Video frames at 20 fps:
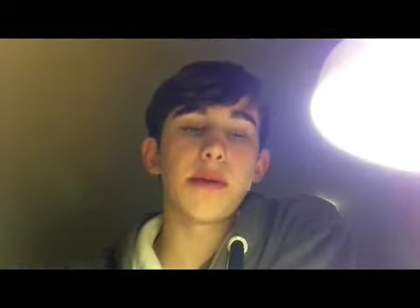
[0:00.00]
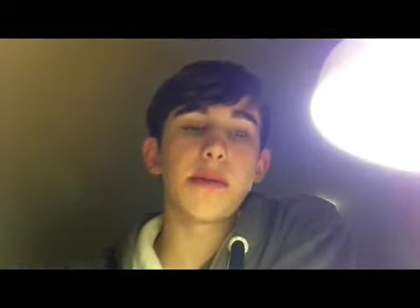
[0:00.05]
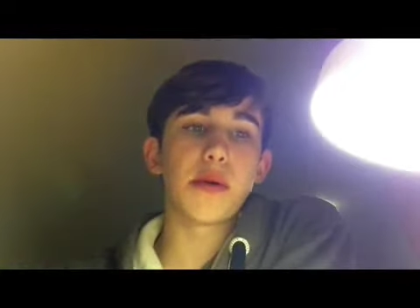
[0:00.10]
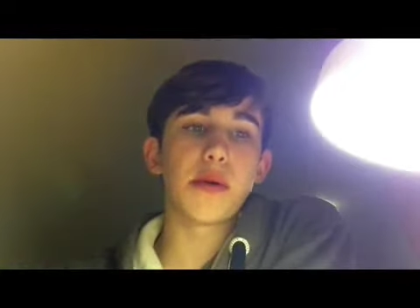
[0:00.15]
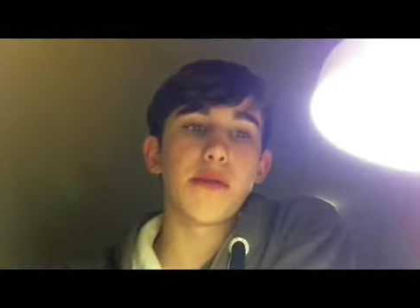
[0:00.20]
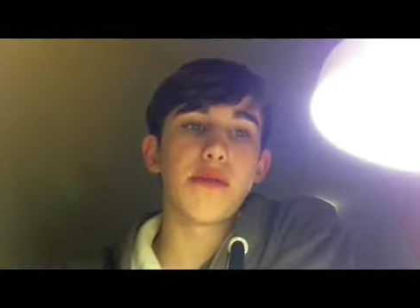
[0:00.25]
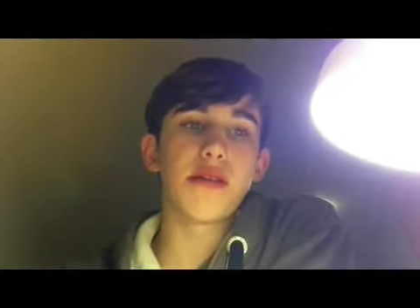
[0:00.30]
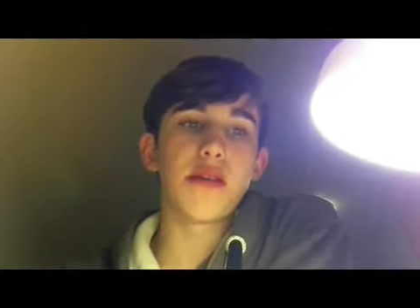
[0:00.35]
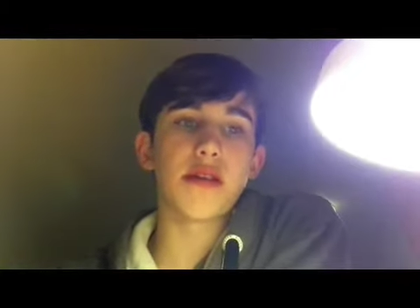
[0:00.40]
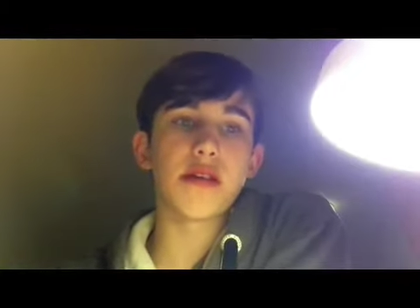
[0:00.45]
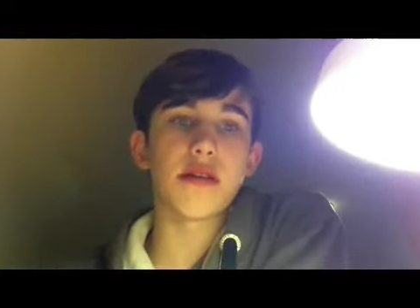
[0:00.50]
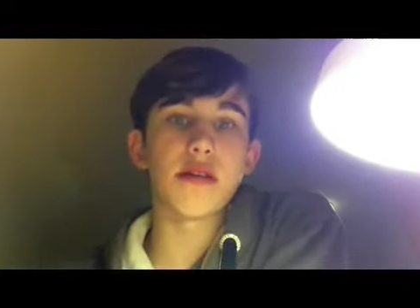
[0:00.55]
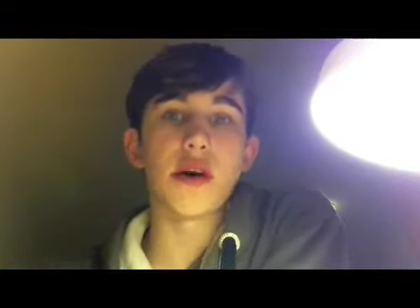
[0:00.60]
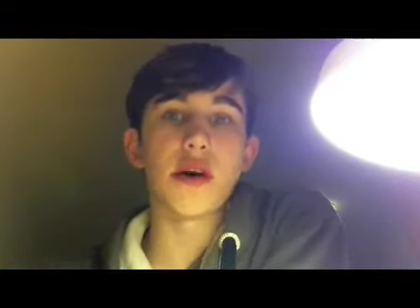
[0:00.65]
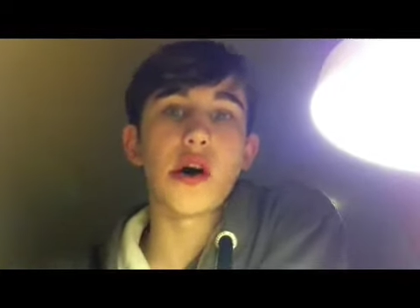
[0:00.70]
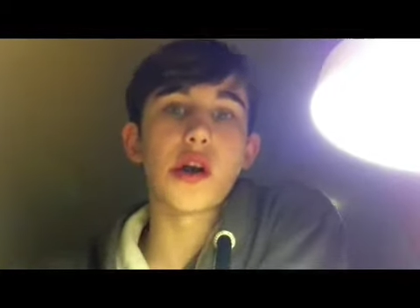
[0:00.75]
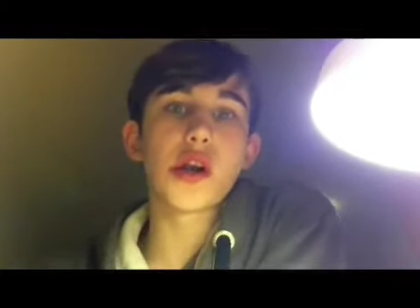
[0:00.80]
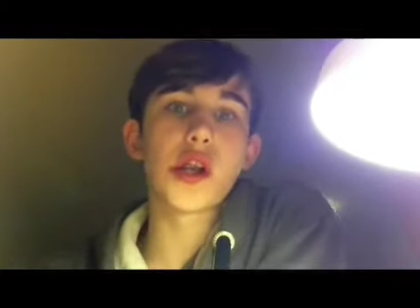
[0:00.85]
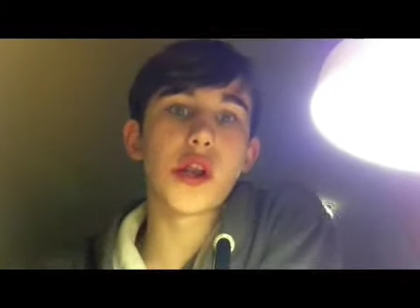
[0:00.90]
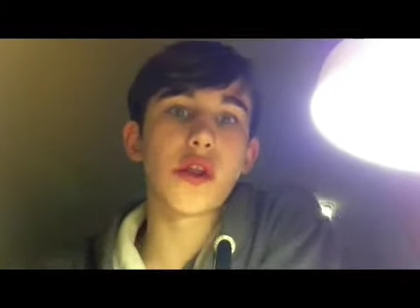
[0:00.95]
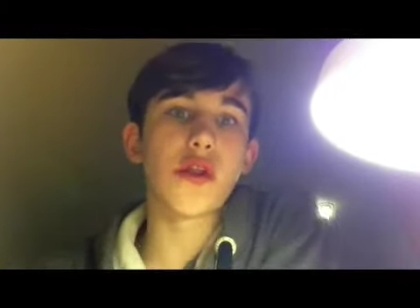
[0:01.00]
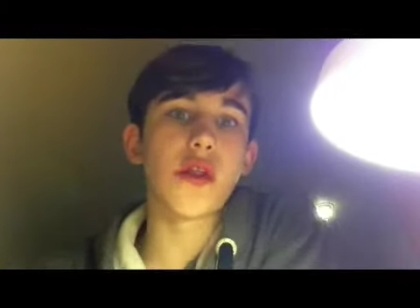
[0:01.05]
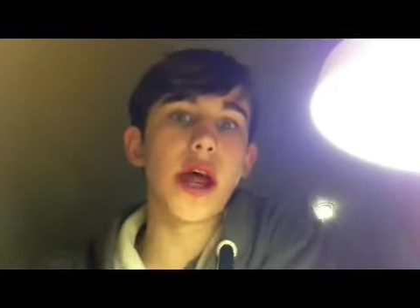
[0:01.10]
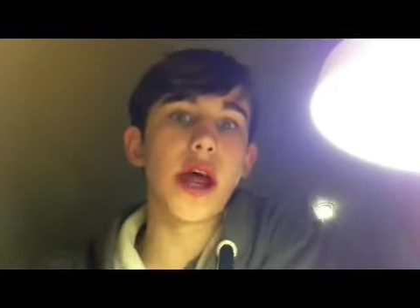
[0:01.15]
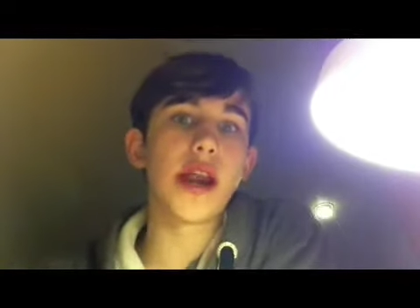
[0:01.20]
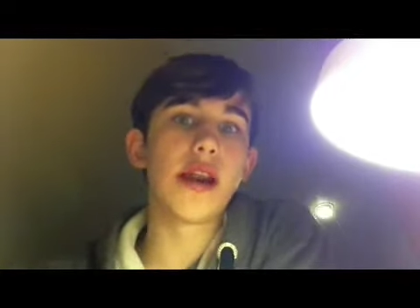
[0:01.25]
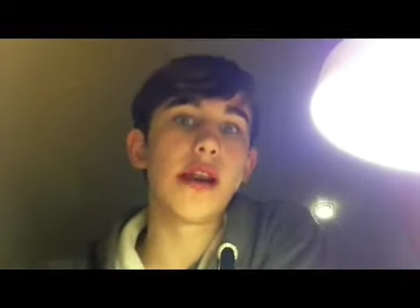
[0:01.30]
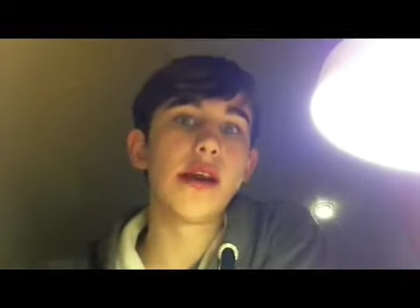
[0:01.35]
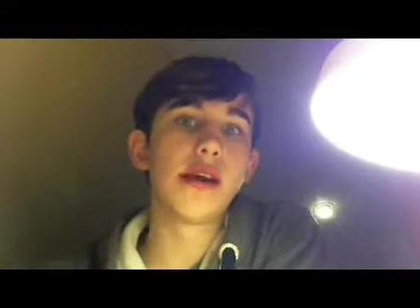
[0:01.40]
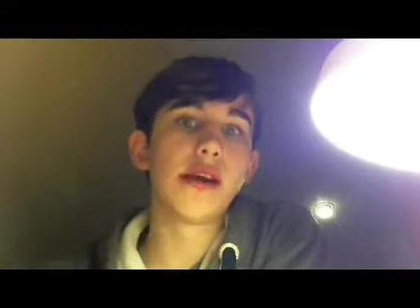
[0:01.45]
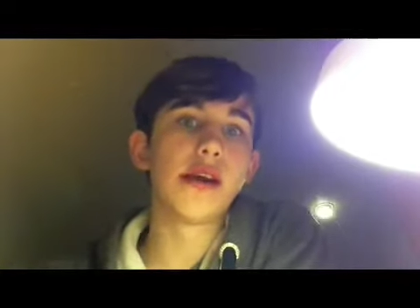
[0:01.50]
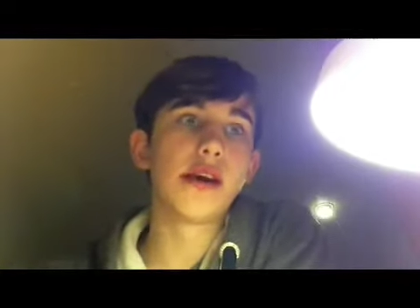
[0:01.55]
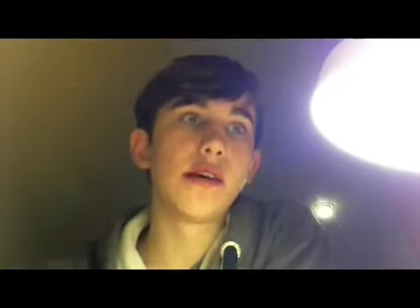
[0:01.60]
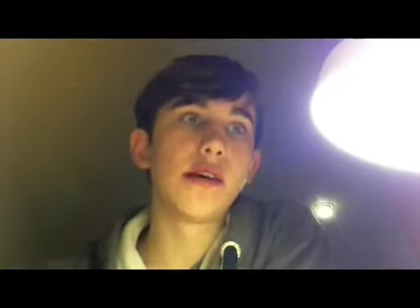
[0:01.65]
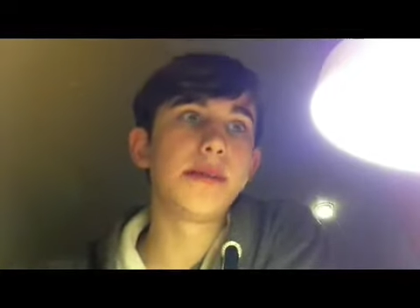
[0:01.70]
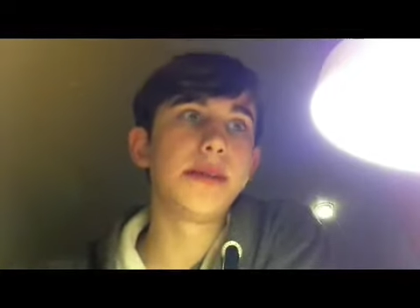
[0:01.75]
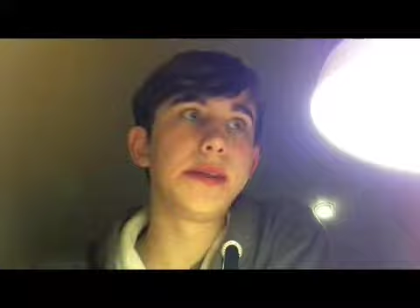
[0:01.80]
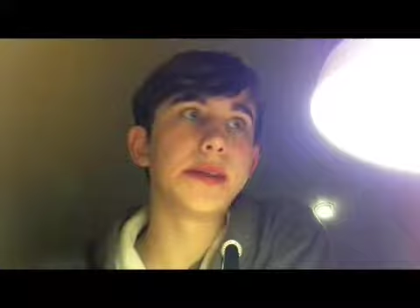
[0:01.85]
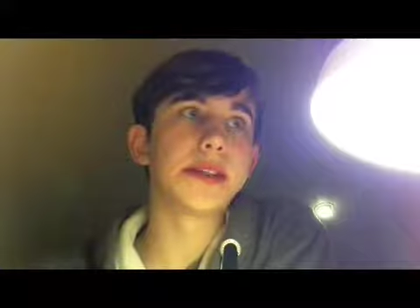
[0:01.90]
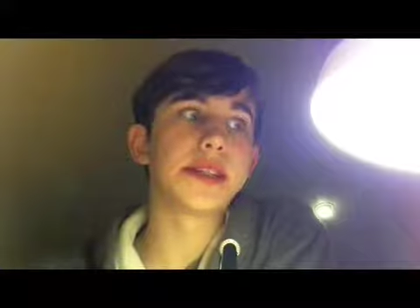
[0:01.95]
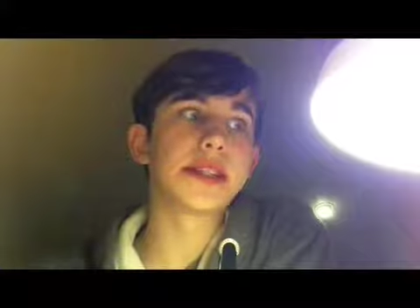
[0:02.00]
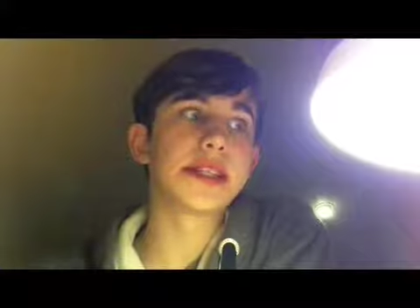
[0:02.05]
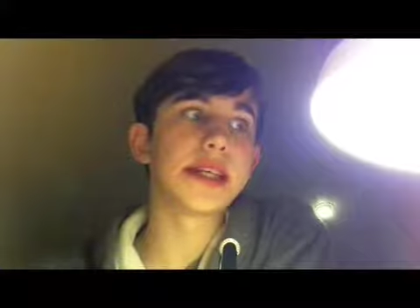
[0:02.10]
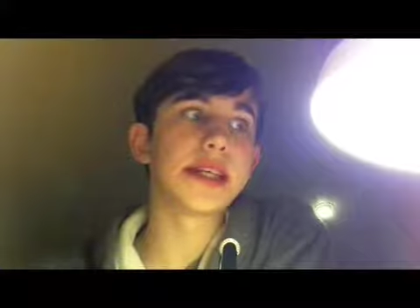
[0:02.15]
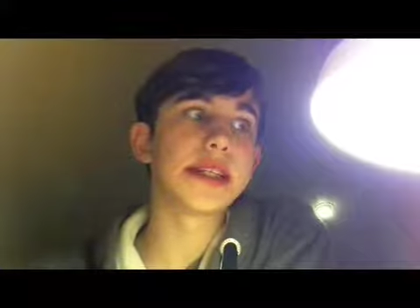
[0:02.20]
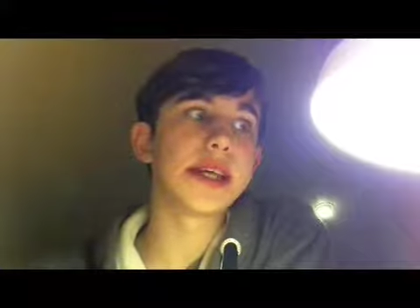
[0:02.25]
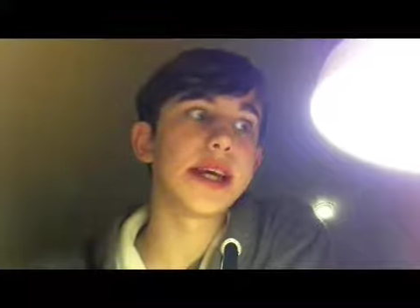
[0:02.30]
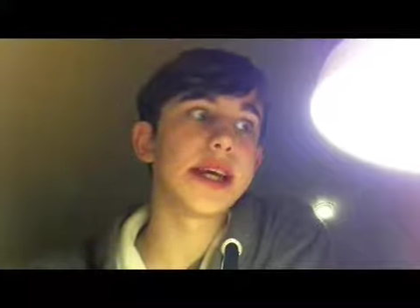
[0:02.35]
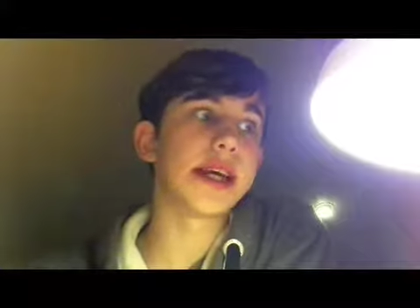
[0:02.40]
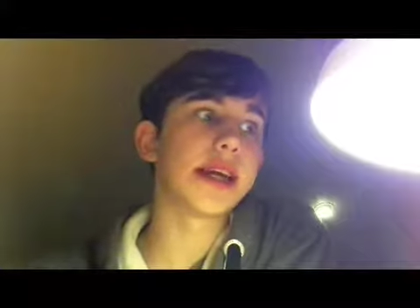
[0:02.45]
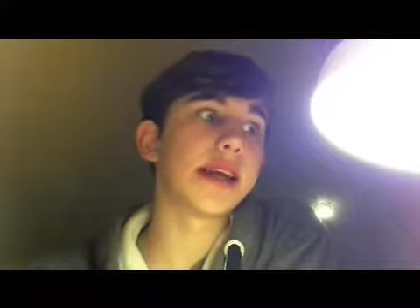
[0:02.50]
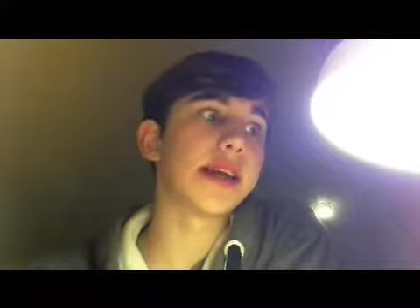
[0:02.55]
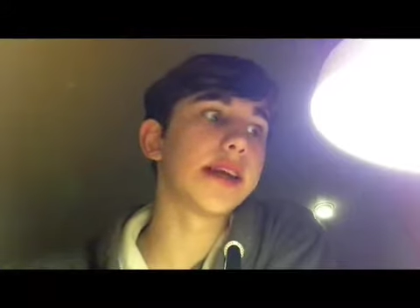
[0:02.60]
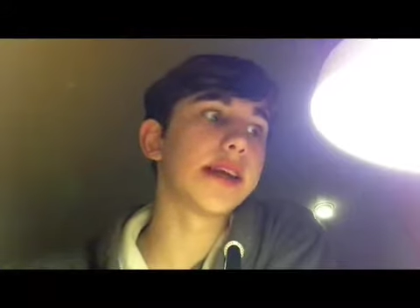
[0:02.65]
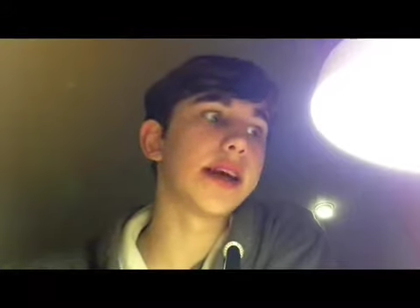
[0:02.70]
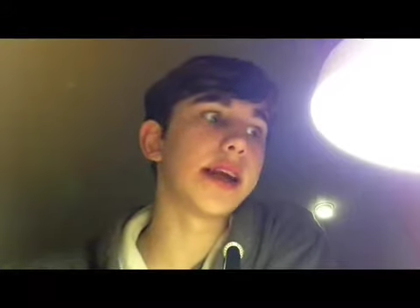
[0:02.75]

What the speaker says: but if it's not, then it'll be on Sunday.